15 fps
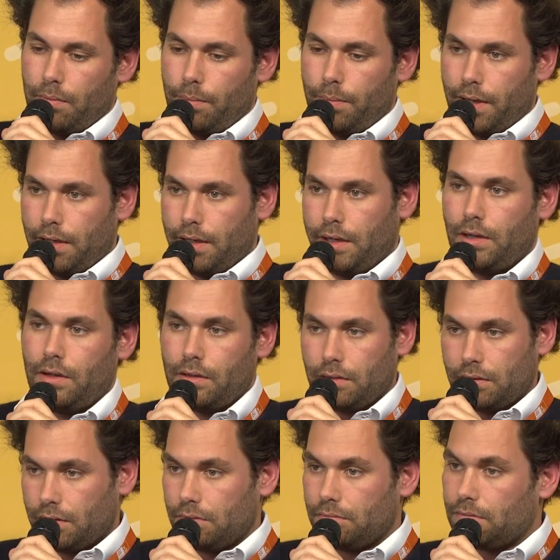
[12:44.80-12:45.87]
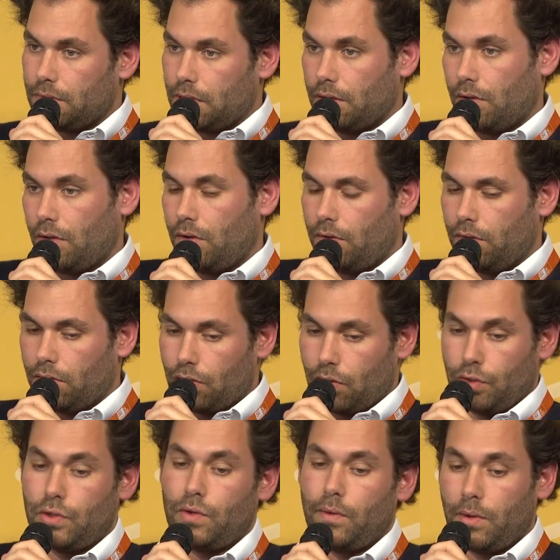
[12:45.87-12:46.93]
building or
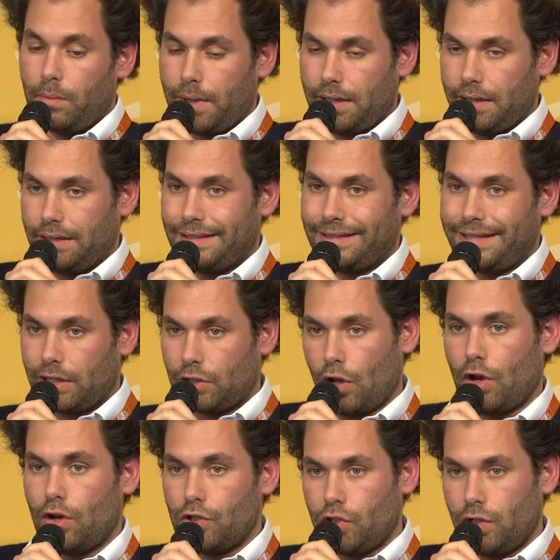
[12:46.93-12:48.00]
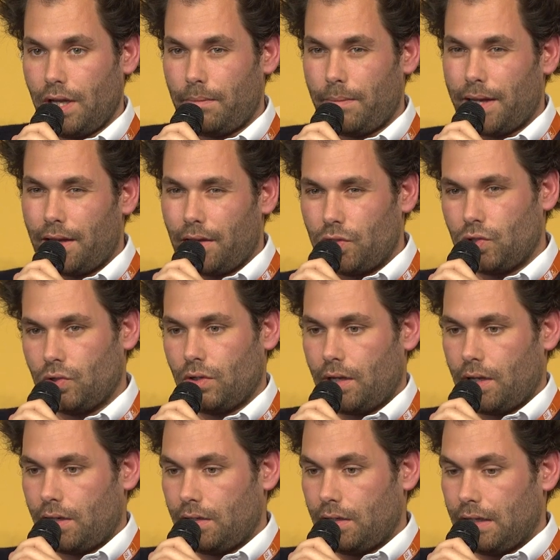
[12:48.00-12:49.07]
continuing building the technology and making sure
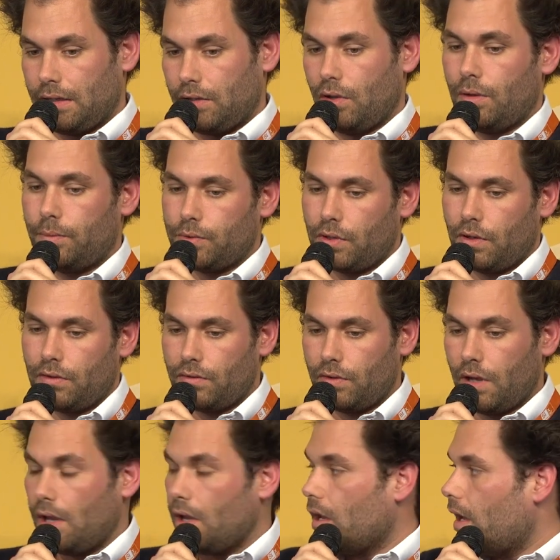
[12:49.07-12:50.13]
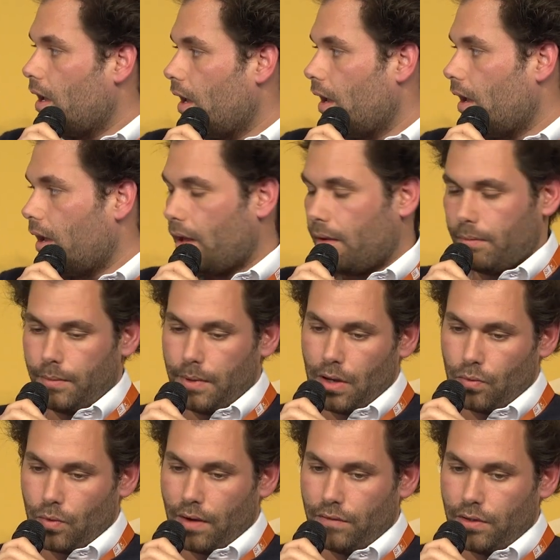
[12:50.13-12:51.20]
that in terms of
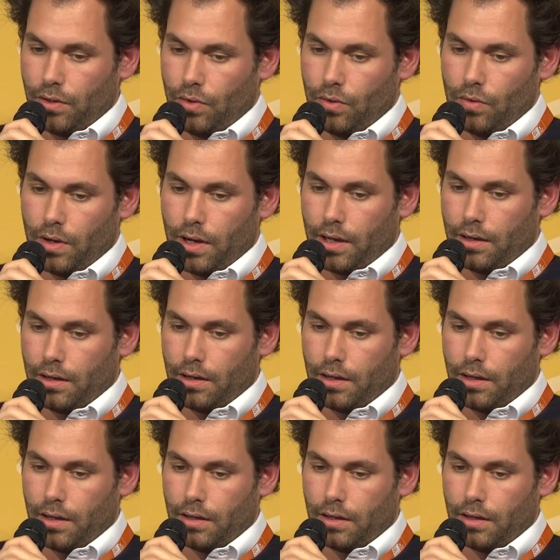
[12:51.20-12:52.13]
revenue and